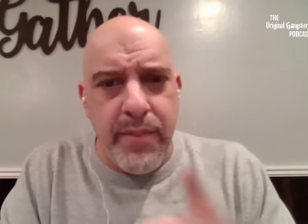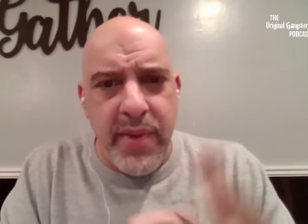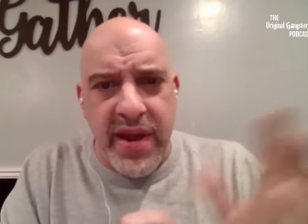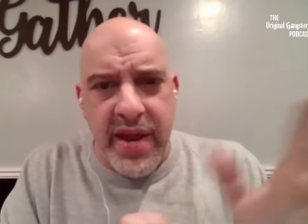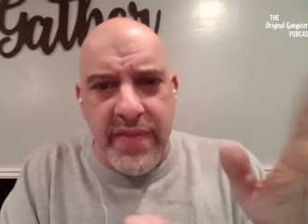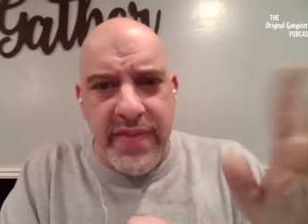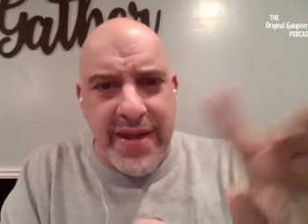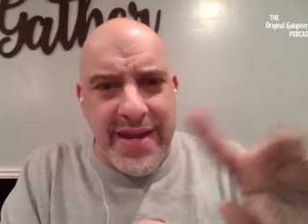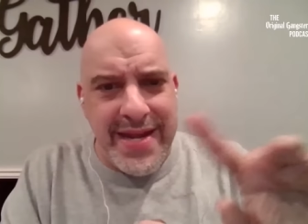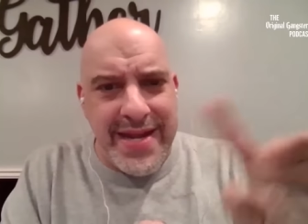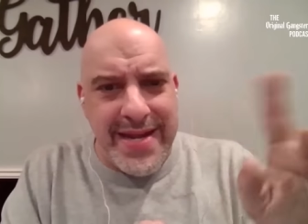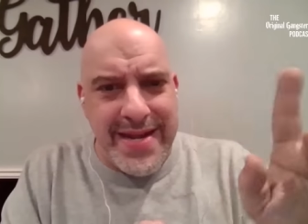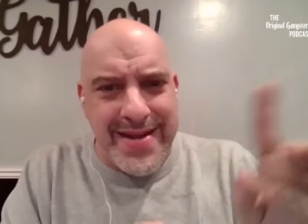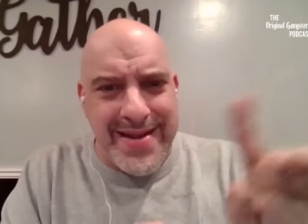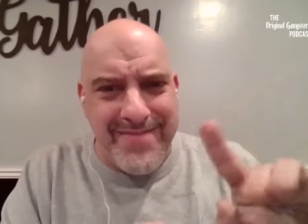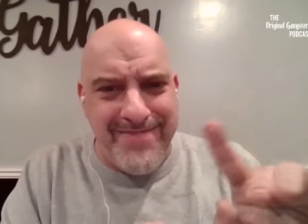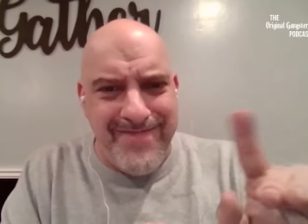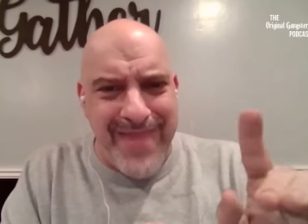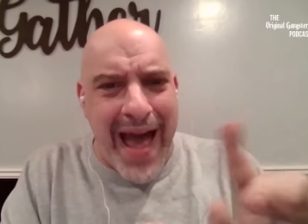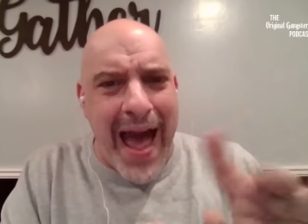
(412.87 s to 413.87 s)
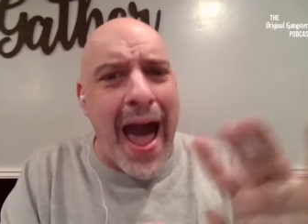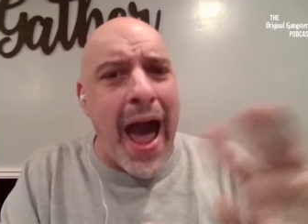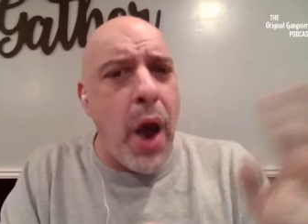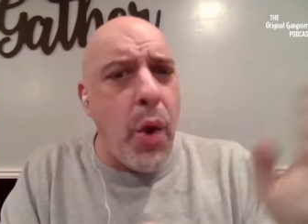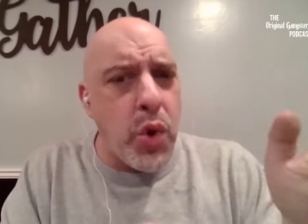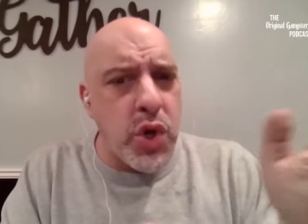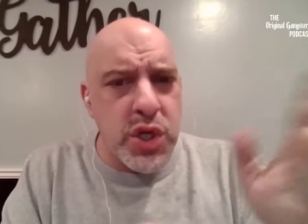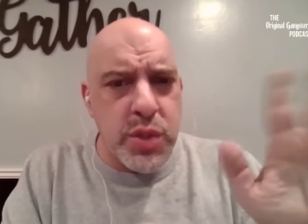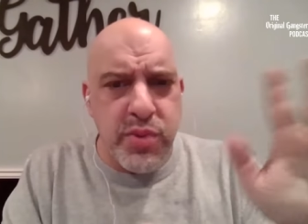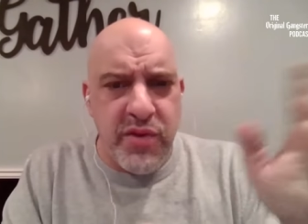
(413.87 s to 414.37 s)
But in the
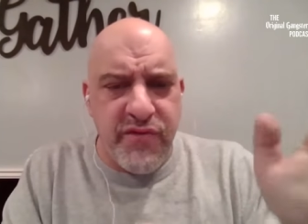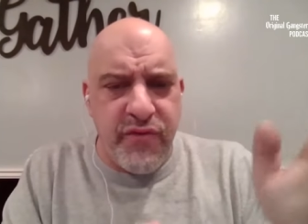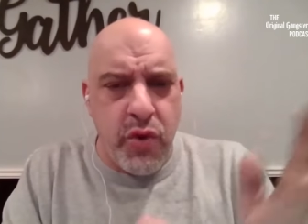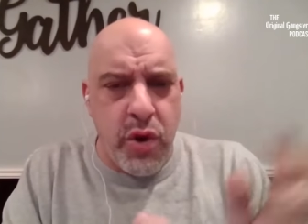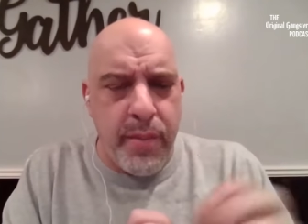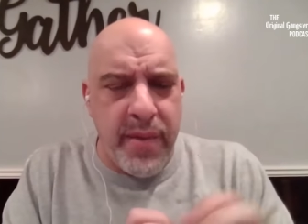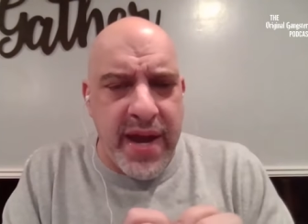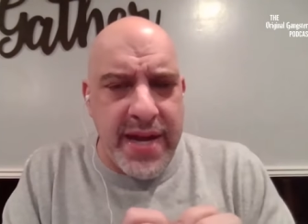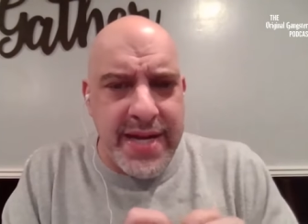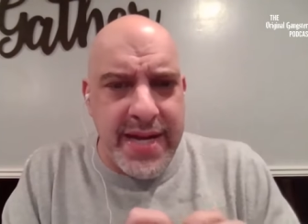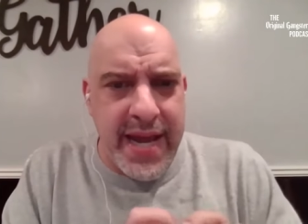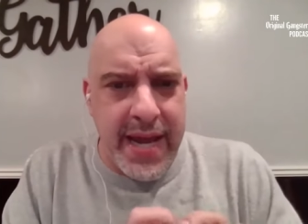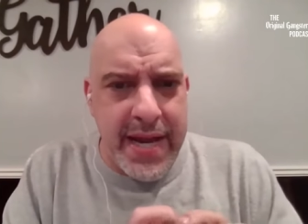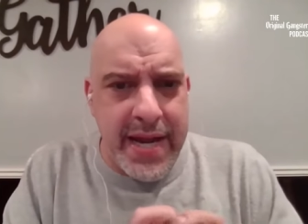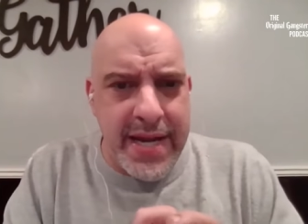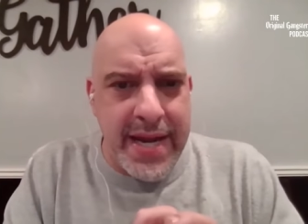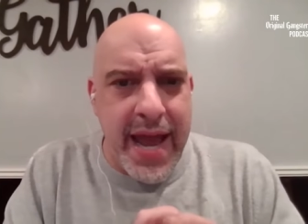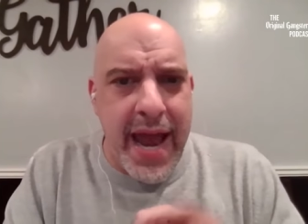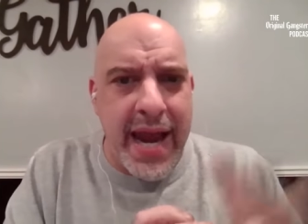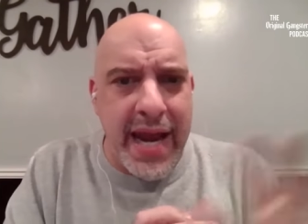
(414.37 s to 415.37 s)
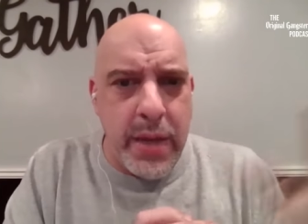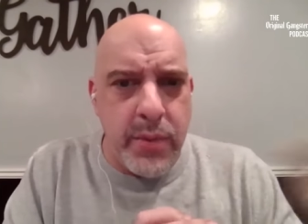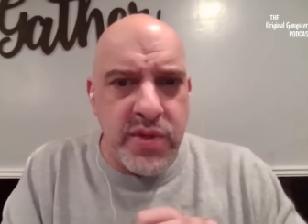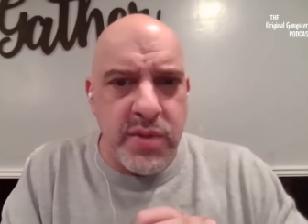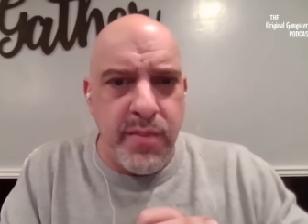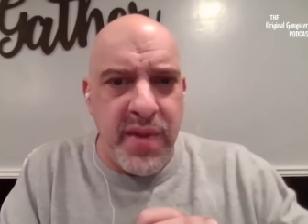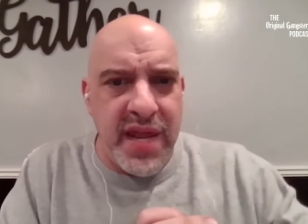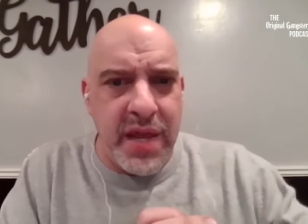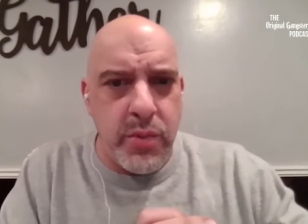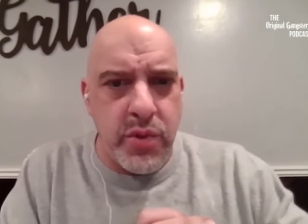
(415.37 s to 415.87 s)
hours before Montagna died, he
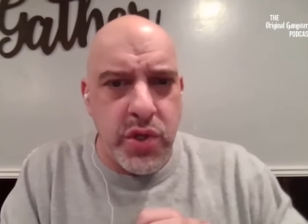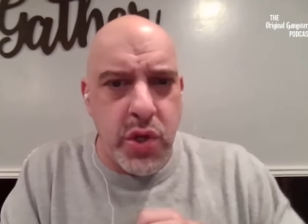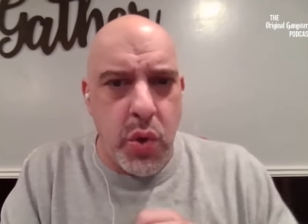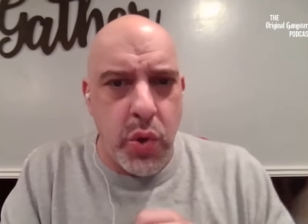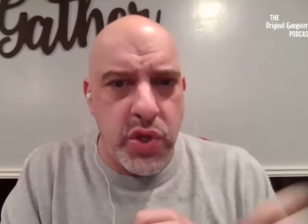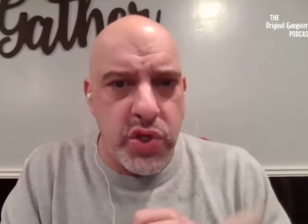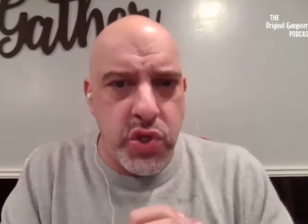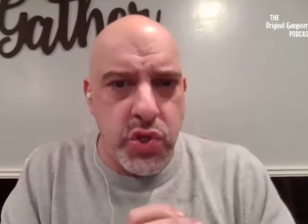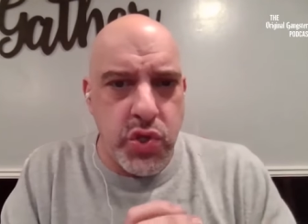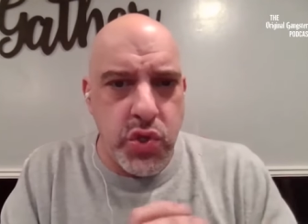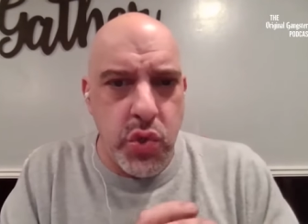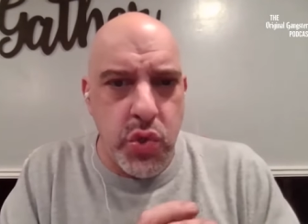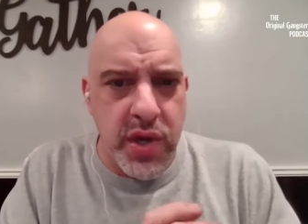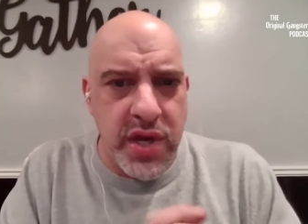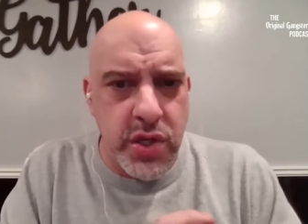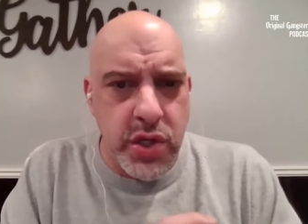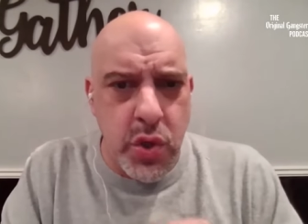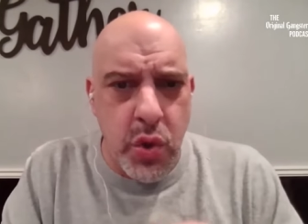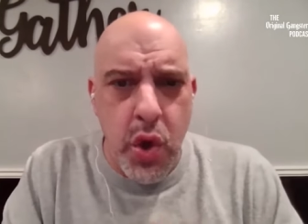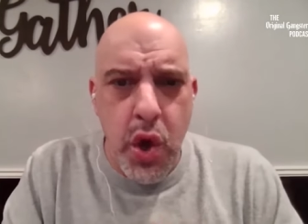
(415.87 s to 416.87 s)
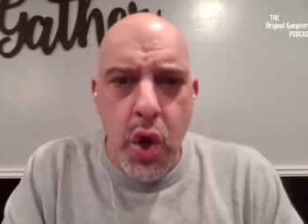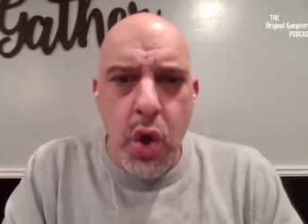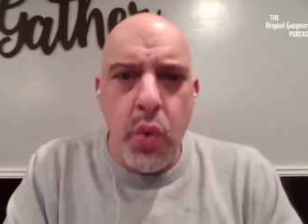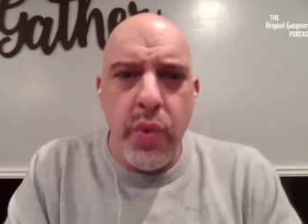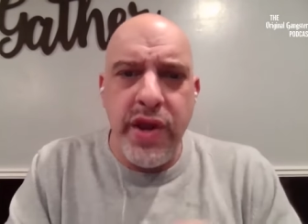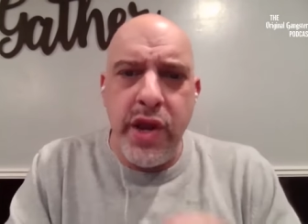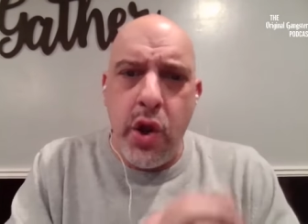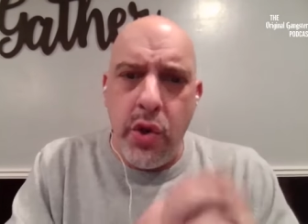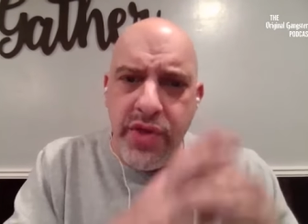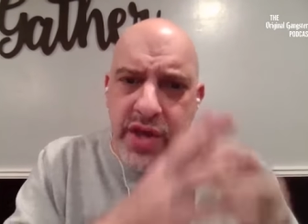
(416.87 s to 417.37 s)
was meeting with Tony Suzuki. So
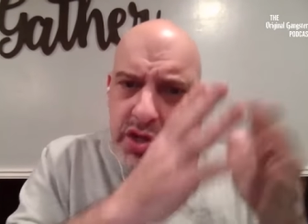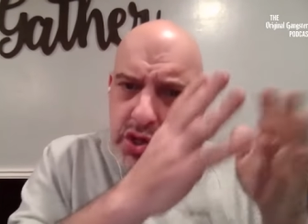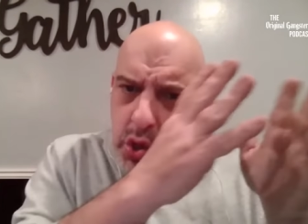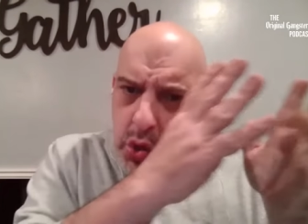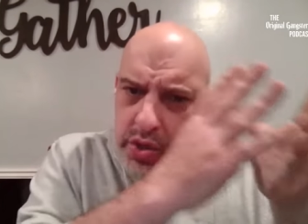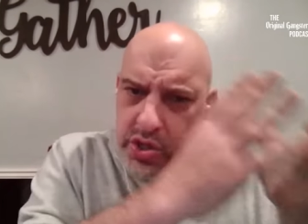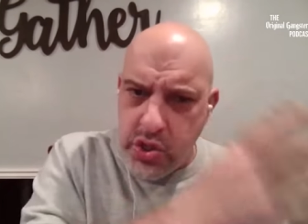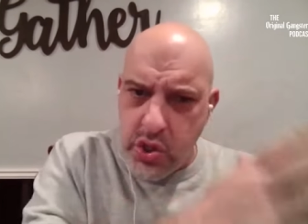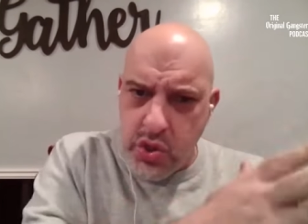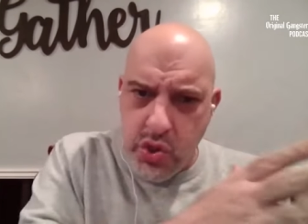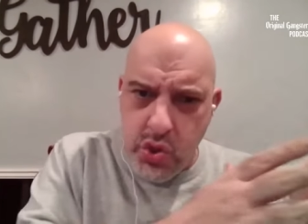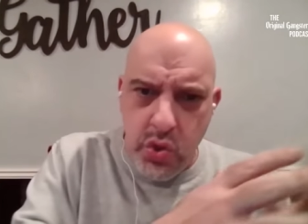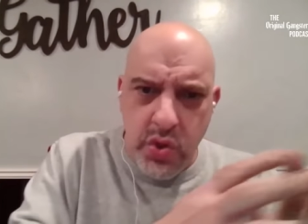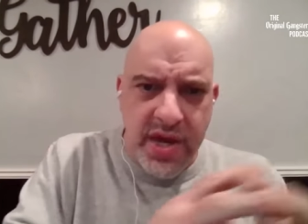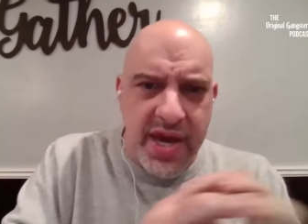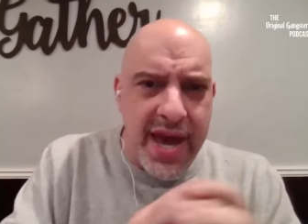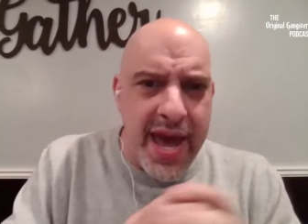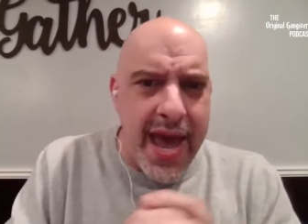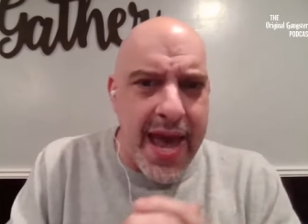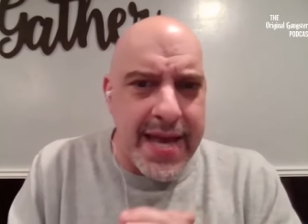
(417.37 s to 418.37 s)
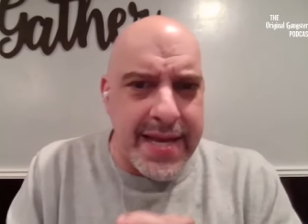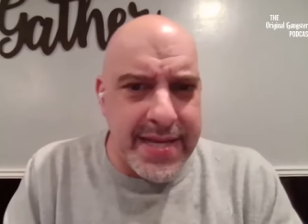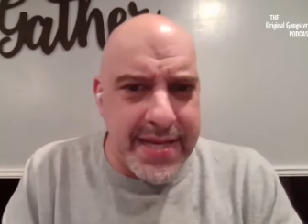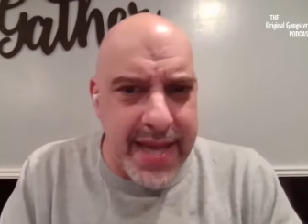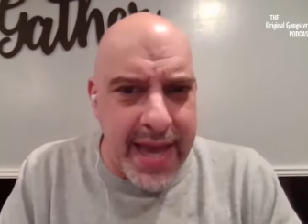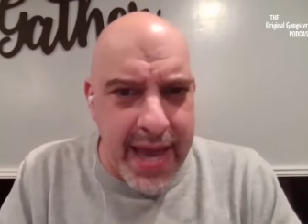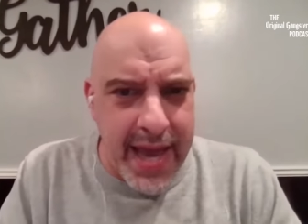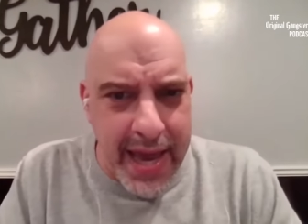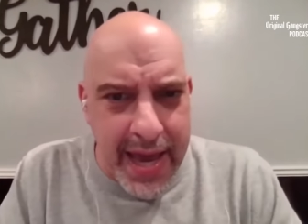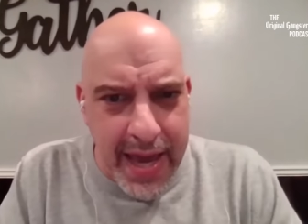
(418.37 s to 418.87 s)
we know that Tony Suzuki has
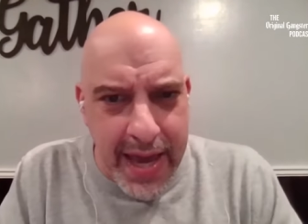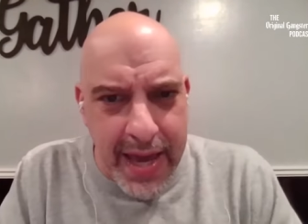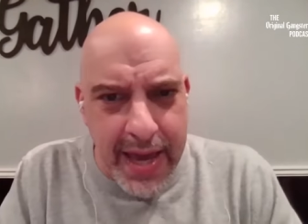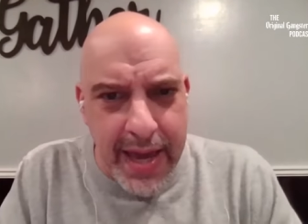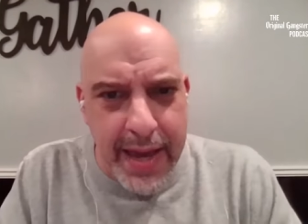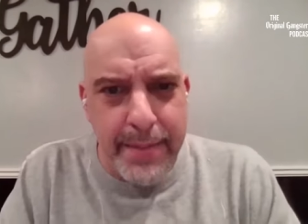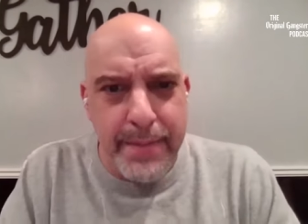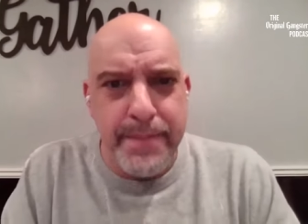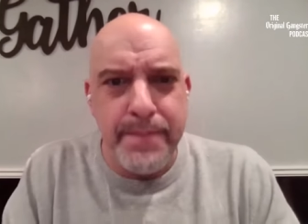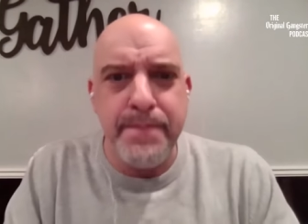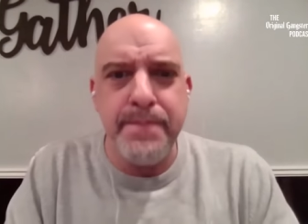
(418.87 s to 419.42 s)
a